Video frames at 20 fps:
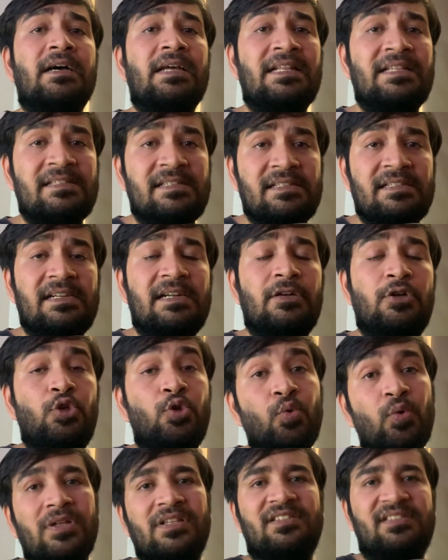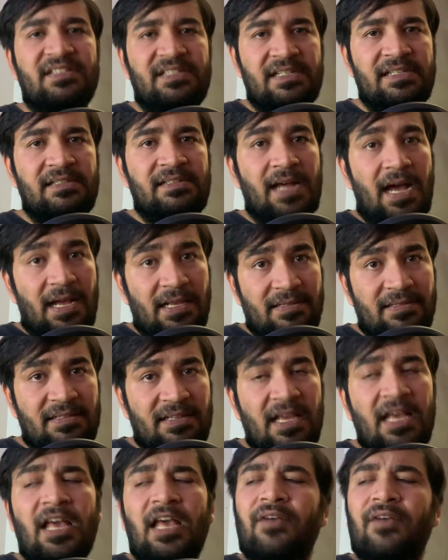incident two incident tasks